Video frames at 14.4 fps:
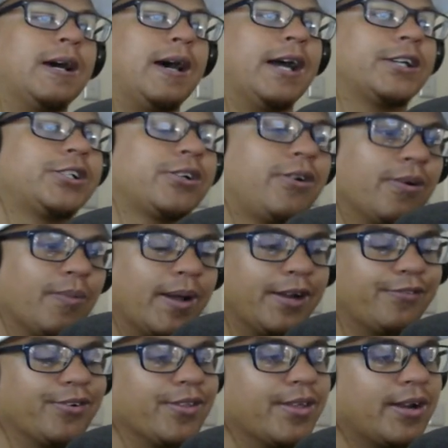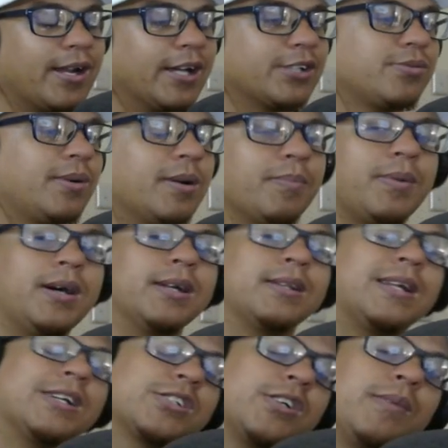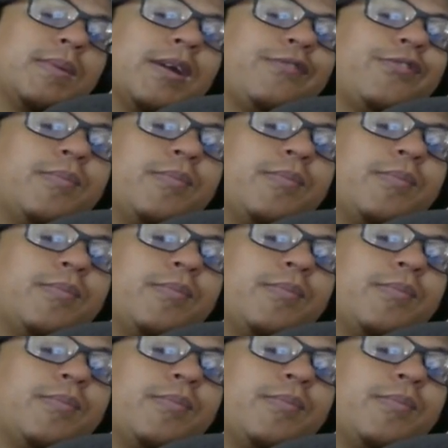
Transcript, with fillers: Actually can't wait for the next one, but that's going to be it for